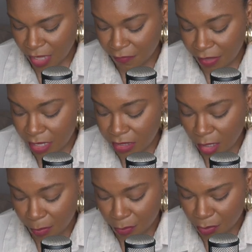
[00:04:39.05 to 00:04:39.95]
If he is
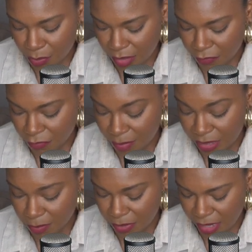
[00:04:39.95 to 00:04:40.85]
uprooted from
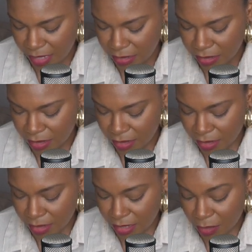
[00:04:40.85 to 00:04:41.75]
his place,
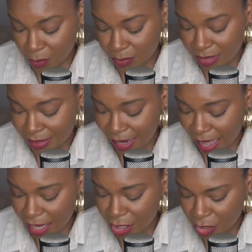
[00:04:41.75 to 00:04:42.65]
it will
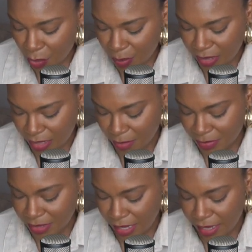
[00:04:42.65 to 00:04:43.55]
deny knowing
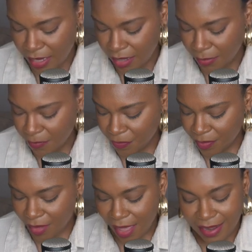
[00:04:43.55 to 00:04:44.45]
him, saying,
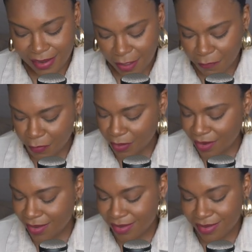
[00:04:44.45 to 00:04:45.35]
'I never
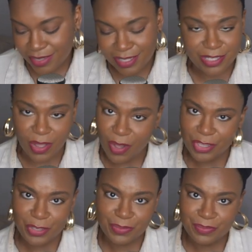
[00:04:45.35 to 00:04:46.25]
saw
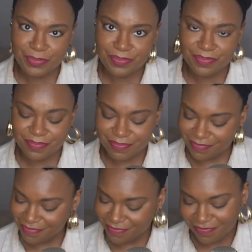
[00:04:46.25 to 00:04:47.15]
you.'"
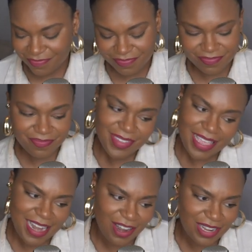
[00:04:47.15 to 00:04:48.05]

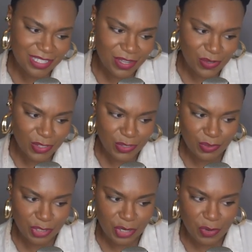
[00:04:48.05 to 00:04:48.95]
Now let's go to
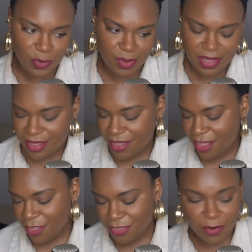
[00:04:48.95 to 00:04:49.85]
Job
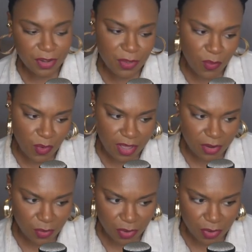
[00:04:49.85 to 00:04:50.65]
31.